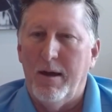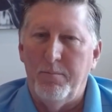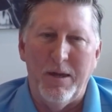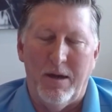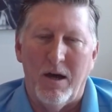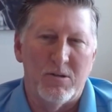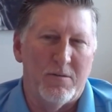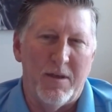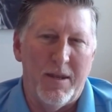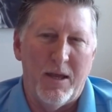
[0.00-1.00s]
because
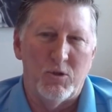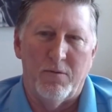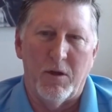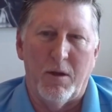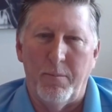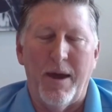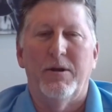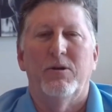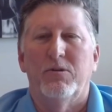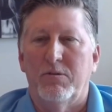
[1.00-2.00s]
of the nature of the
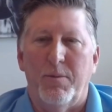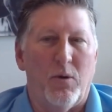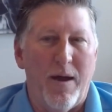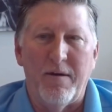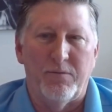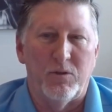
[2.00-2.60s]
competitors have been around